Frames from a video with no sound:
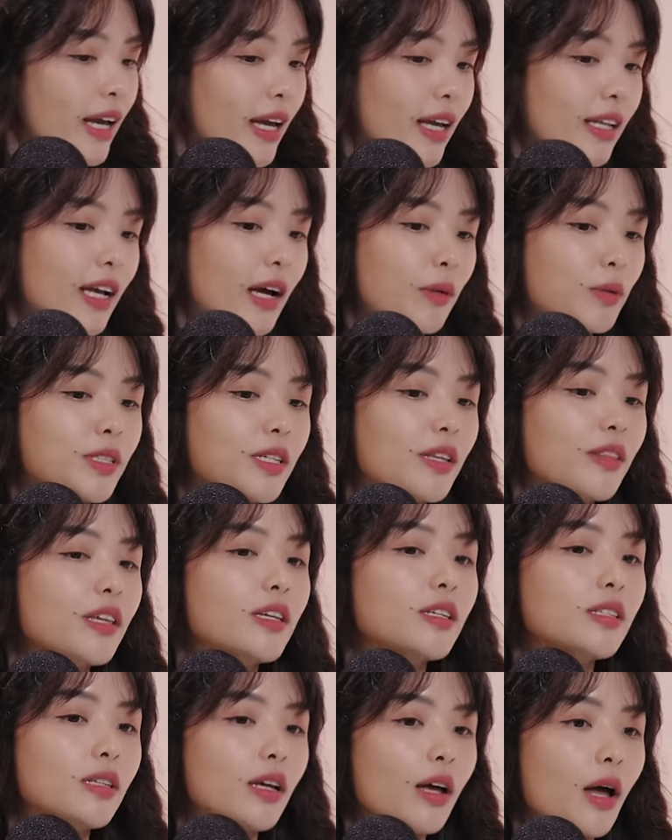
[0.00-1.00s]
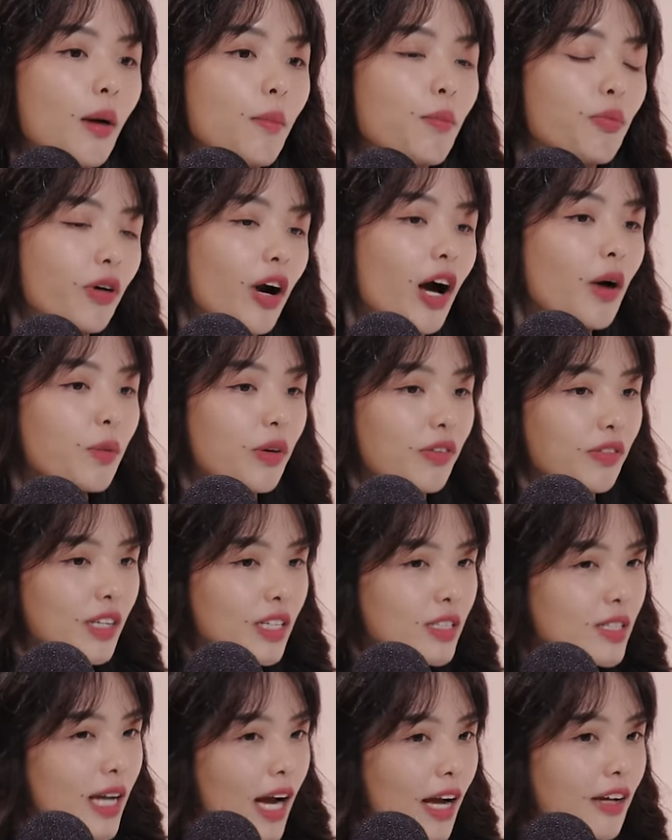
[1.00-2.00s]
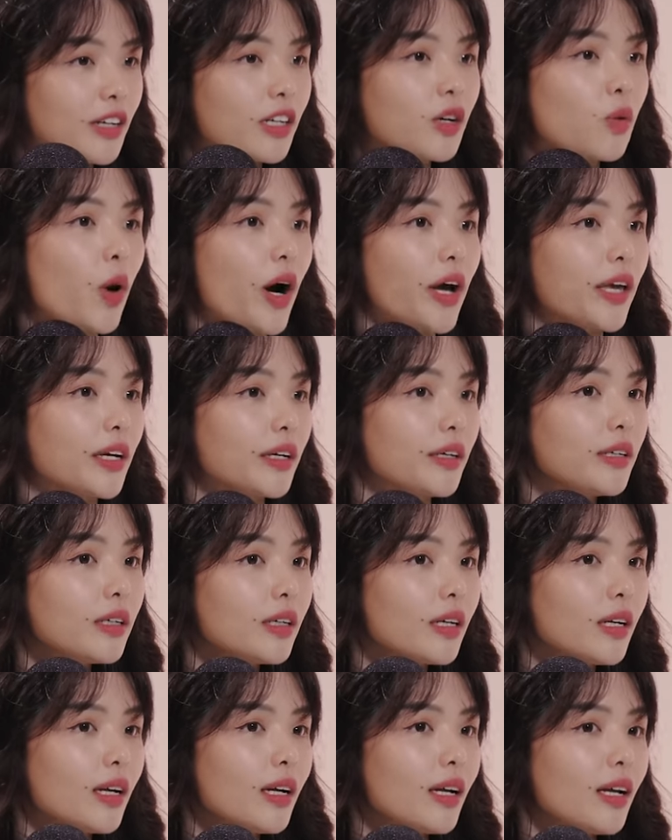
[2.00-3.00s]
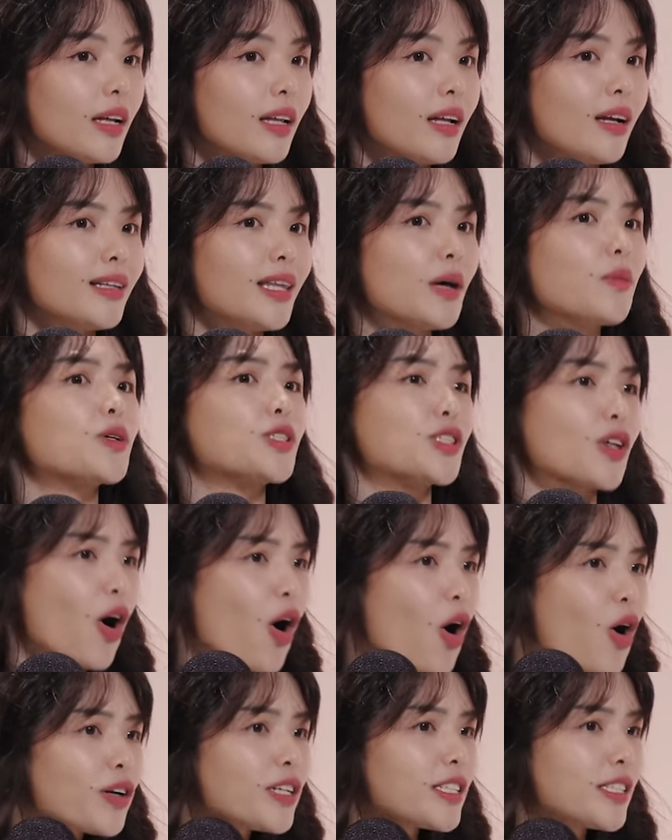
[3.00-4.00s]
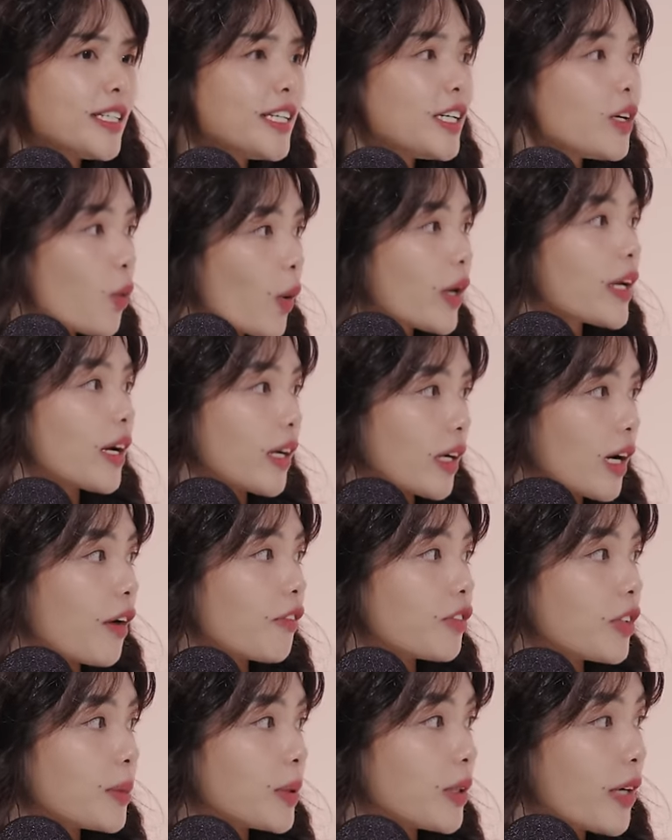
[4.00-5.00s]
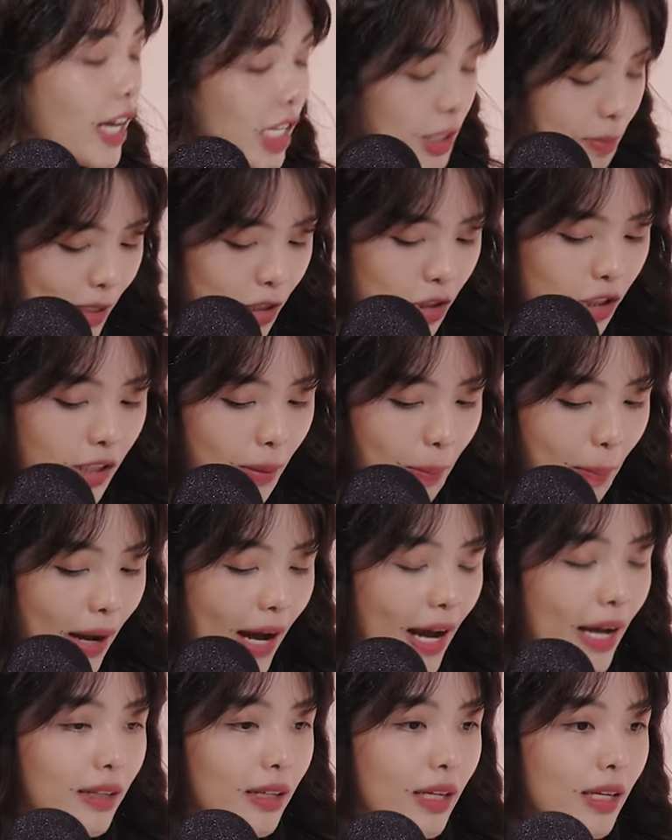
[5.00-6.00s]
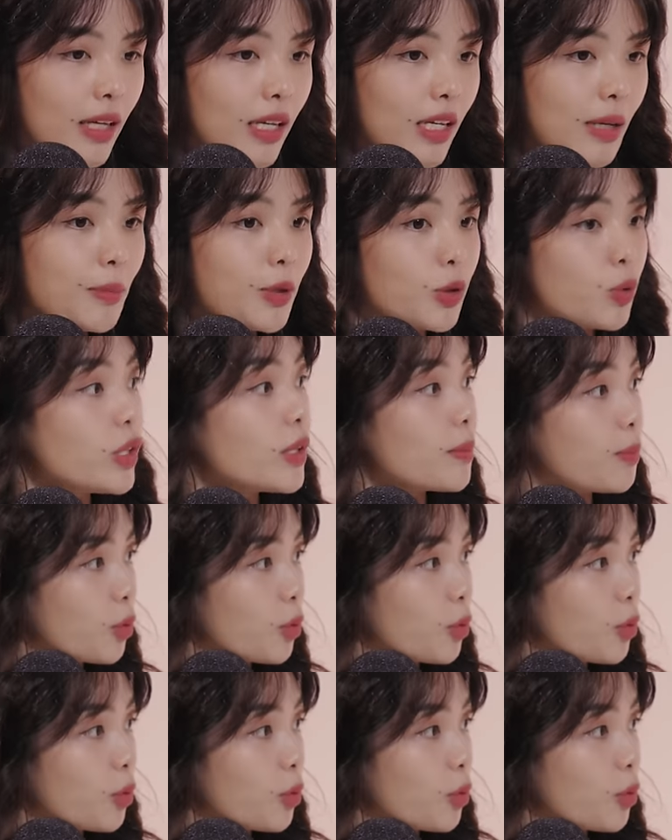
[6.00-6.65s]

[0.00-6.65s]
And I was in this bra with this underwire that was honestly quite uncomfortable, especially the part in between the